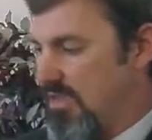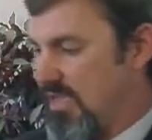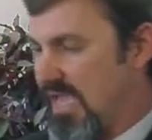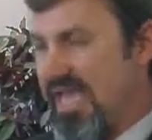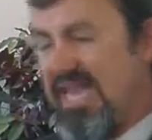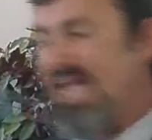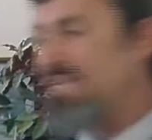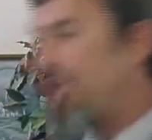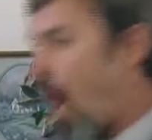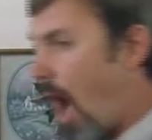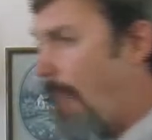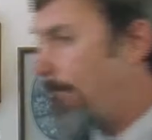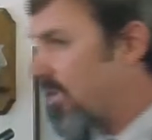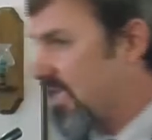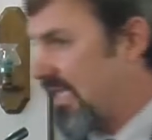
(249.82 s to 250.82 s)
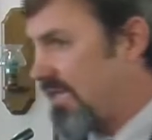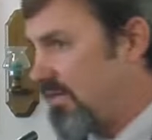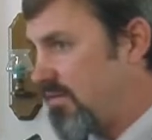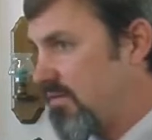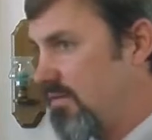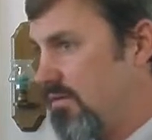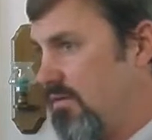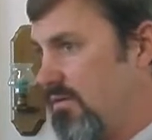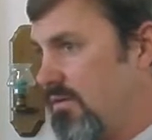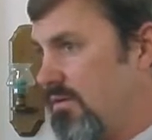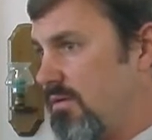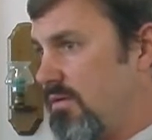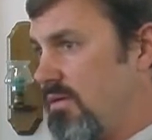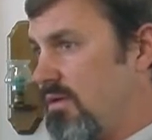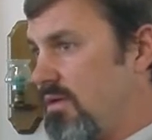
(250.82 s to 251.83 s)
It is humbling,
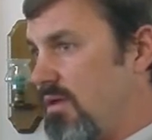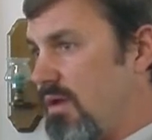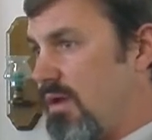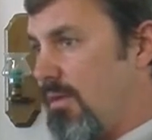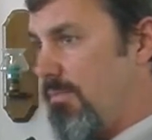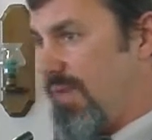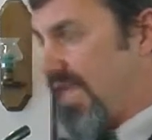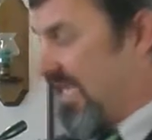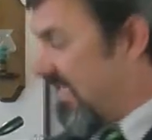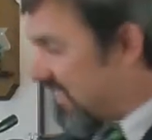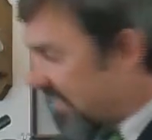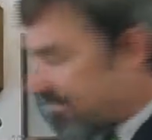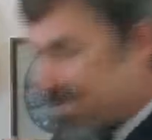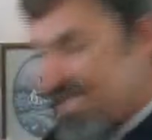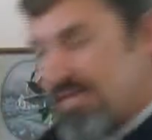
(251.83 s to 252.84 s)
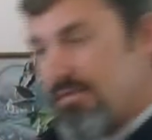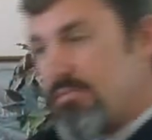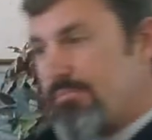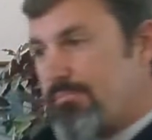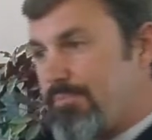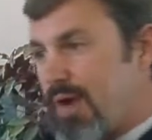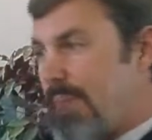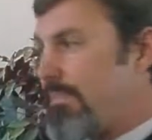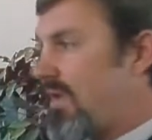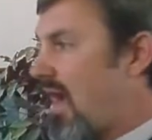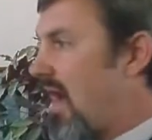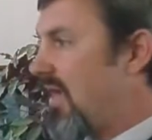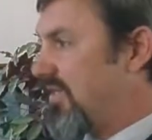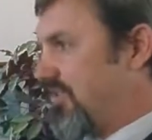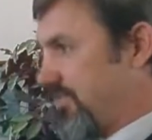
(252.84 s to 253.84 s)
but it can be put
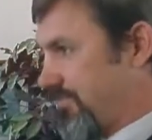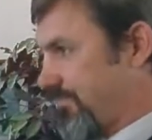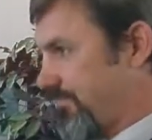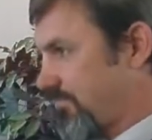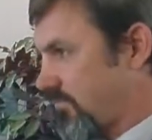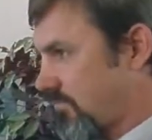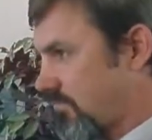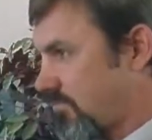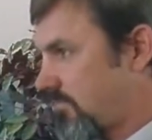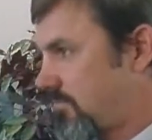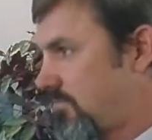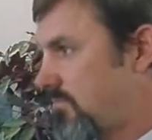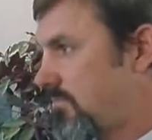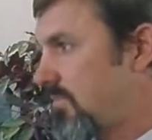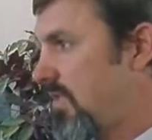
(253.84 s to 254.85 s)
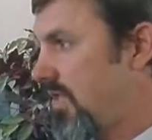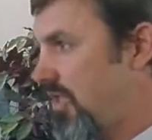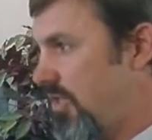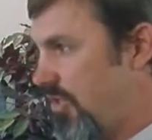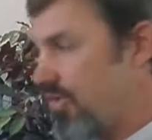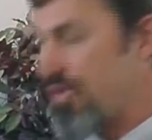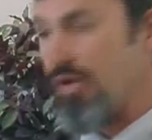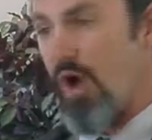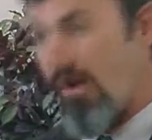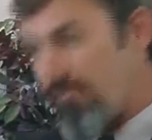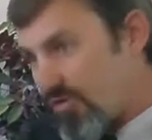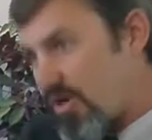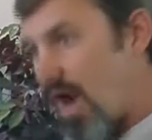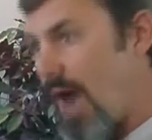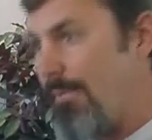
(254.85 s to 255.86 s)
behind you. You can
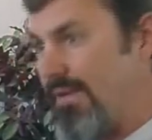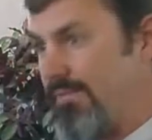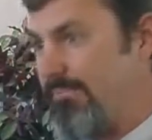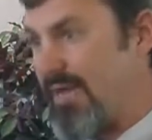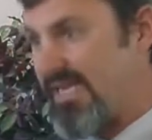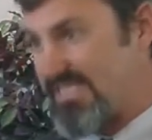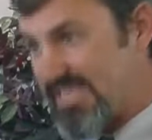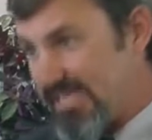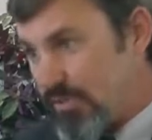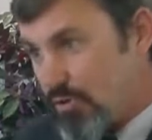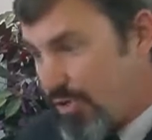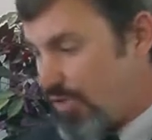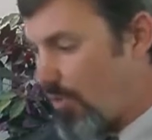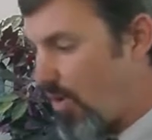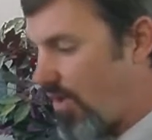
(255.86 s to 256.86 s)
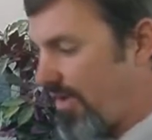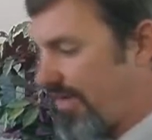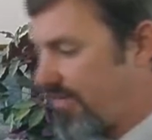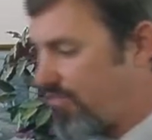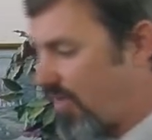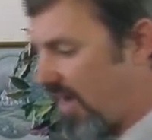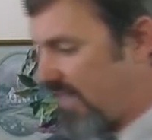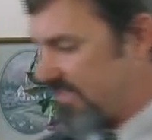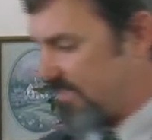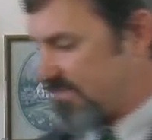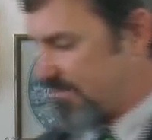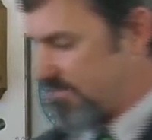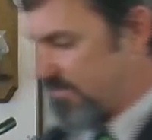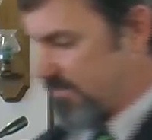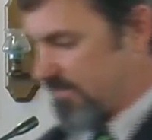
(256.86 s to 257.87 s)
overcome it by seeing who you are in
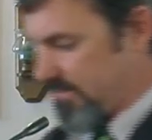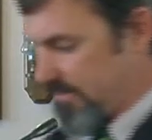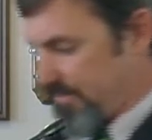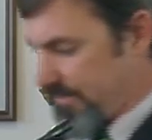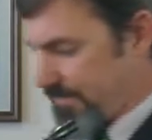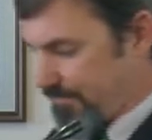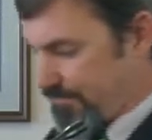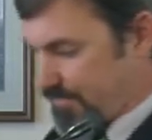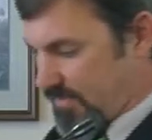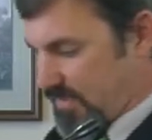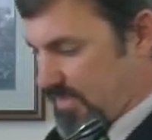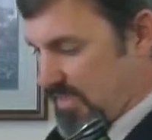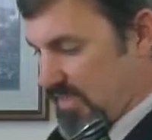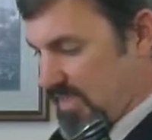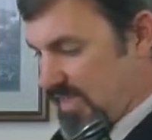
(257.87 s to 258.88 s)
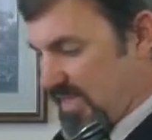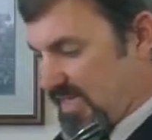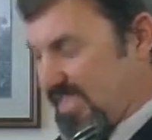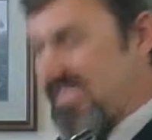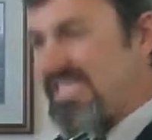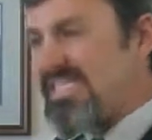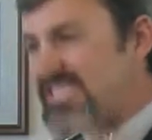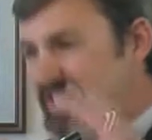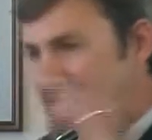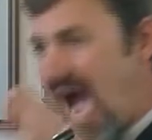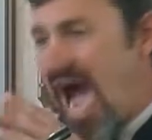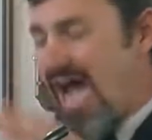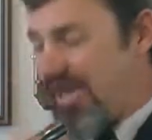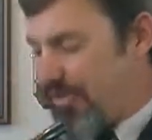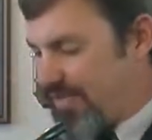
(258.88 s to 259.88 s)
Christ. Because it's God
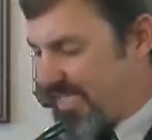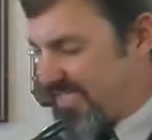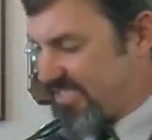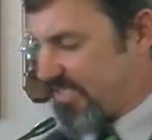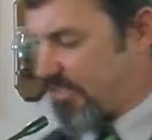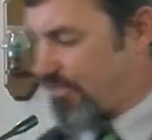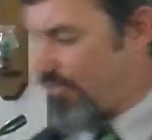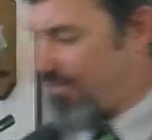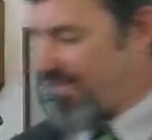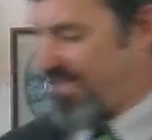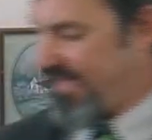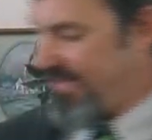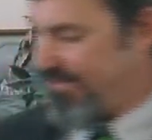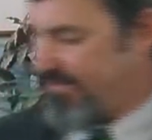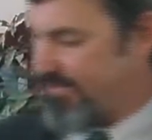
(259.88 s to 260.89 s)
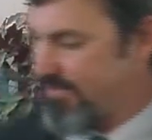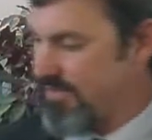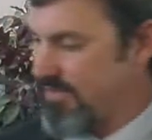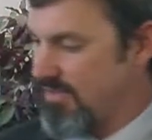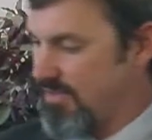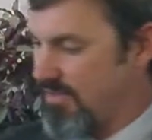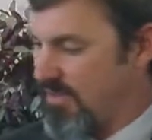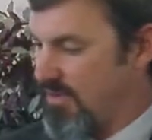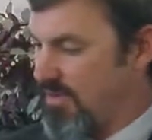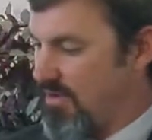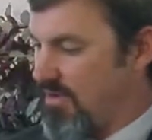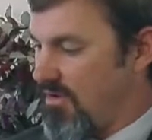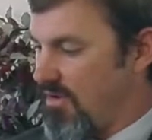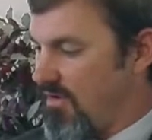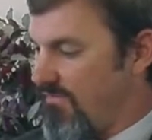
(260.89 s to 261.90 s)
who gets the glory here
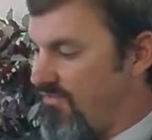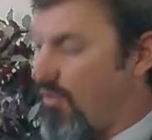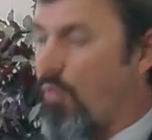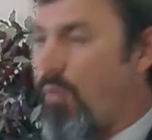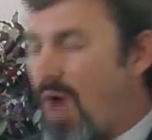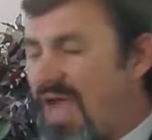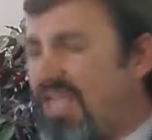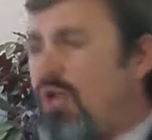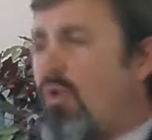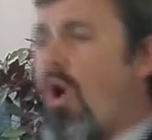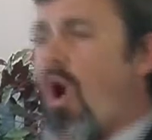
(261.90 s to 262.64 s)
for what you